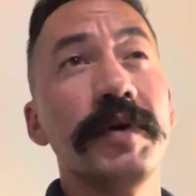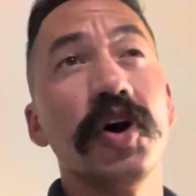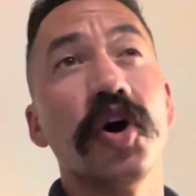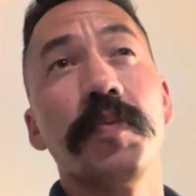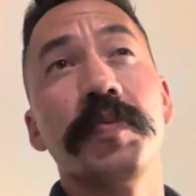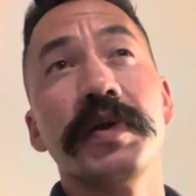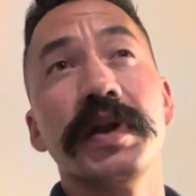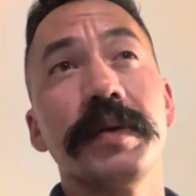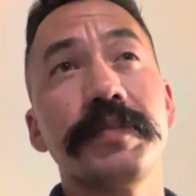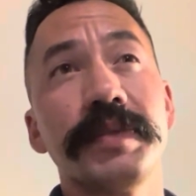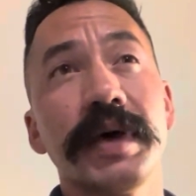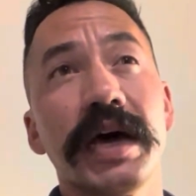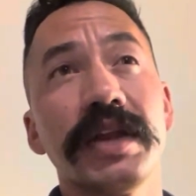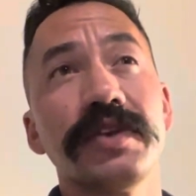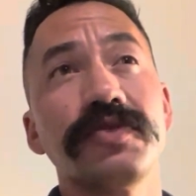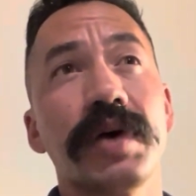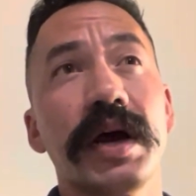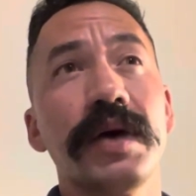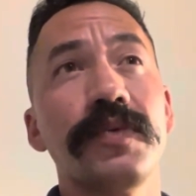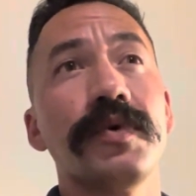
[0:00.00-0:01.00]
open up
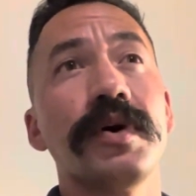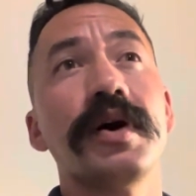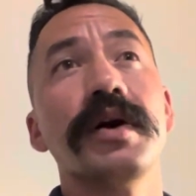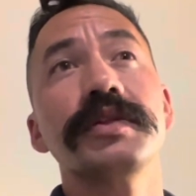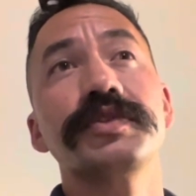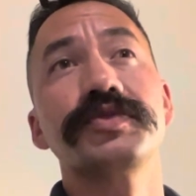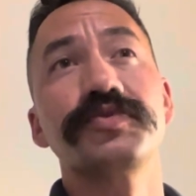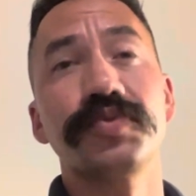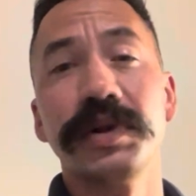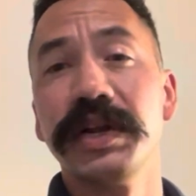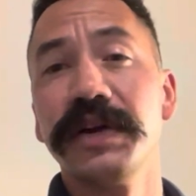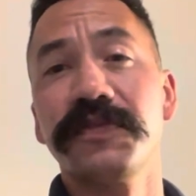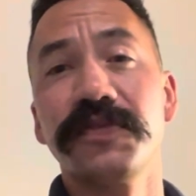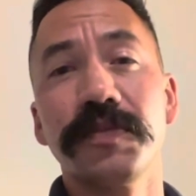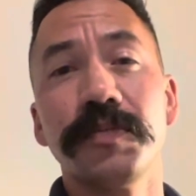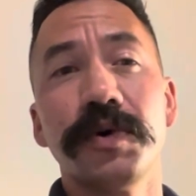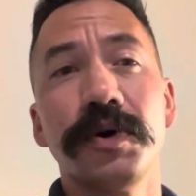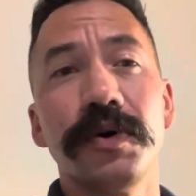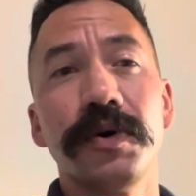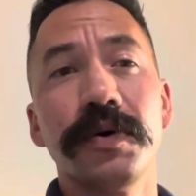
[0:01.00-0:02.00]
that drywall, treat it for
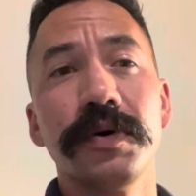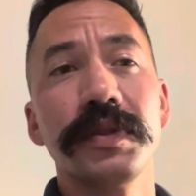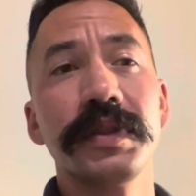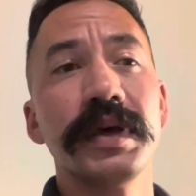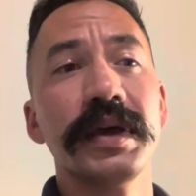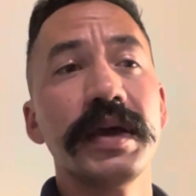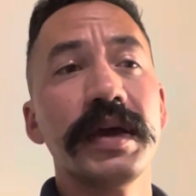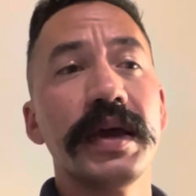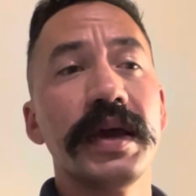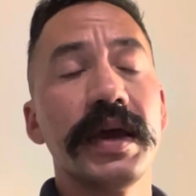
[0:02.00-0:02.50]
mold,